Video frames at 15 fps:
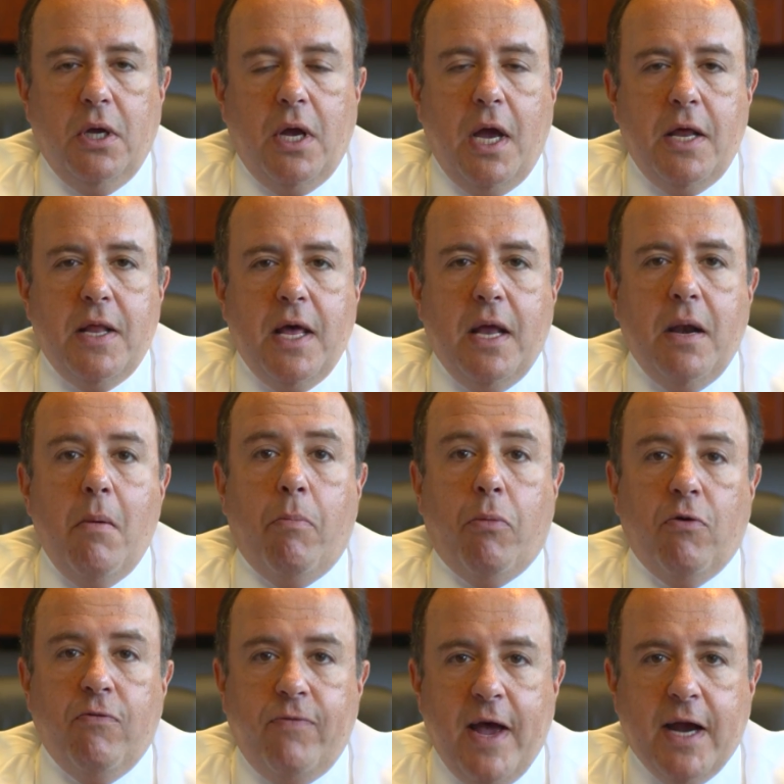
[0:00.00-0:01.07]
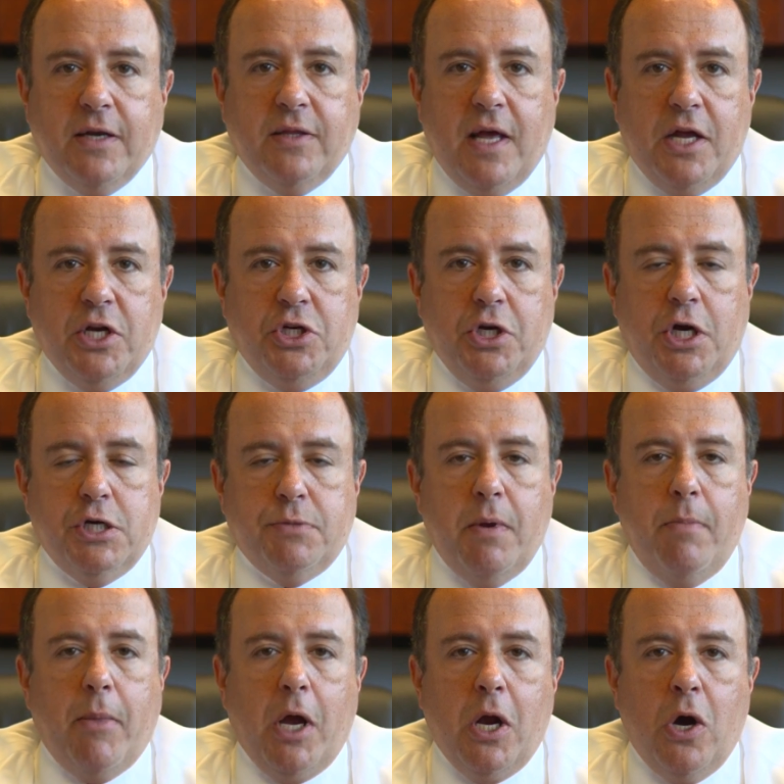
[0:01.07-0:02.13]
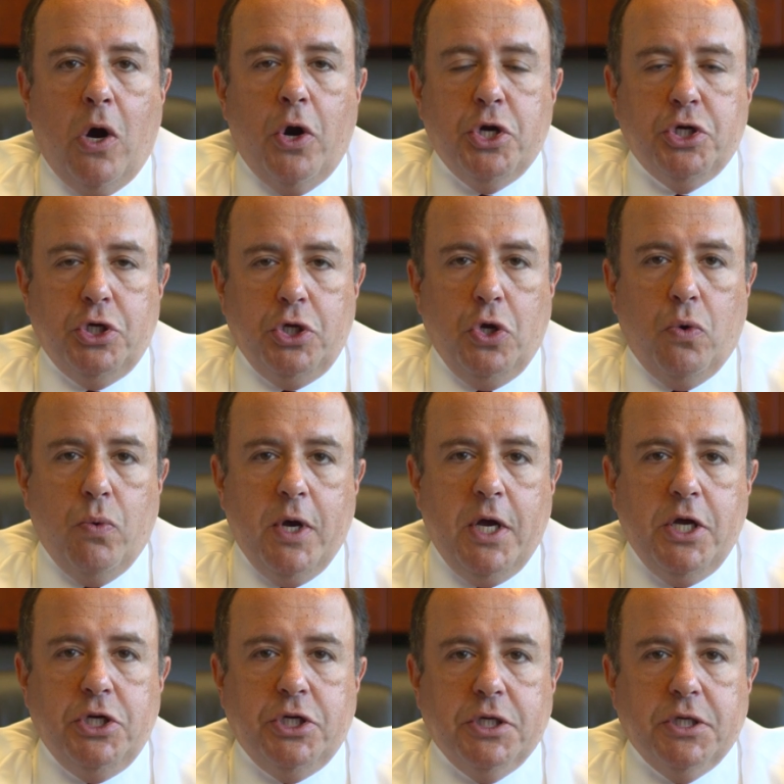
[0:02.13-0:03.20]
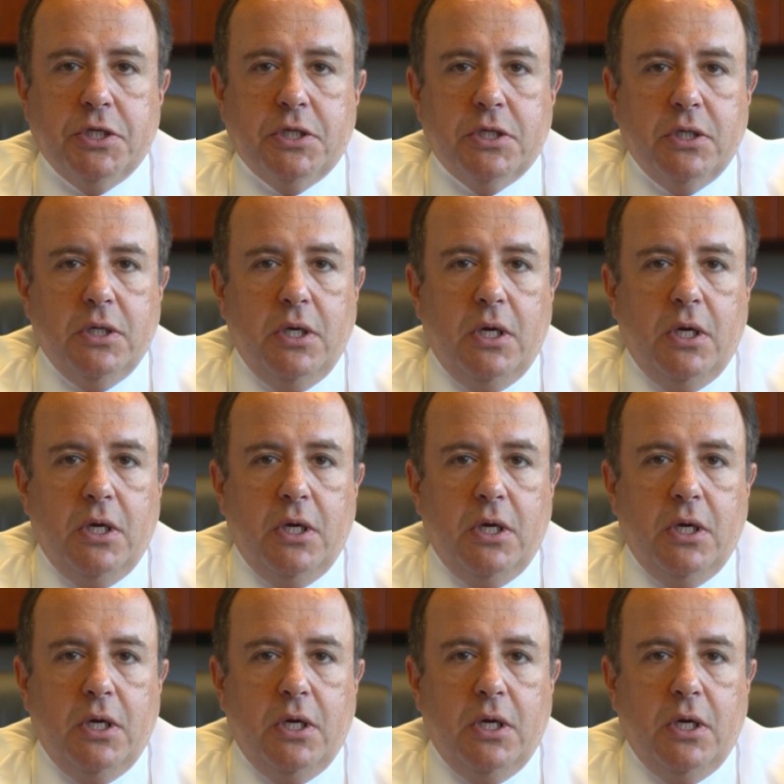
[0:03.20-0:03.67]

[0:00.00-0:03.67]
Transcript: and then perfect that judgment by garnishing your wages.